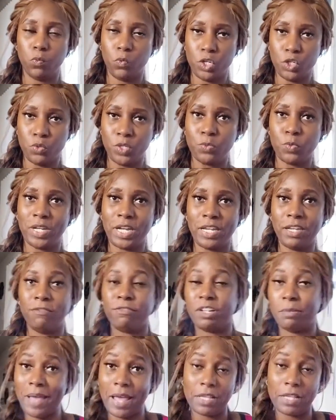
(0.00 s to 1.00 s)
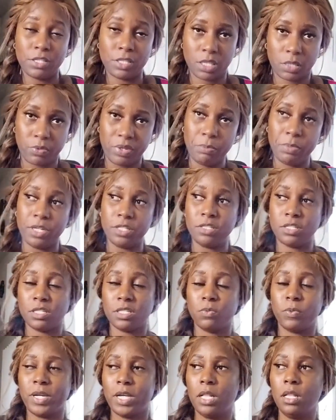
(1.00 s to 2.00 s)
which was what I did for the past 3 months
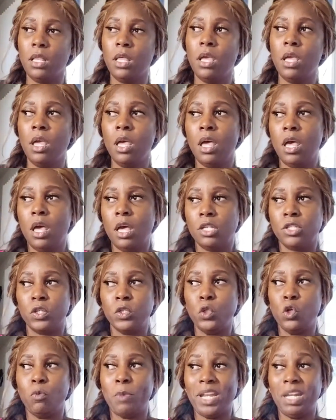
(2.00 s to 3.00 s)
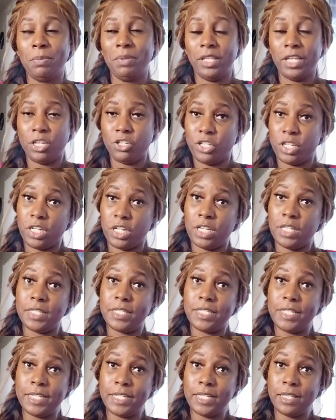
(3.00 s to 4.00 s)
as well. So no manipulation
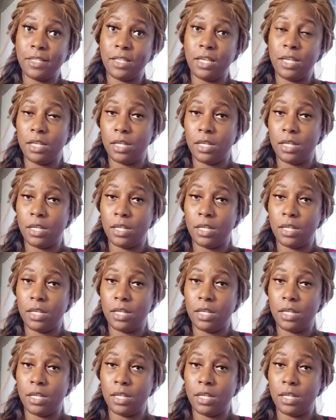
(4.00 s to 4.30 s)
until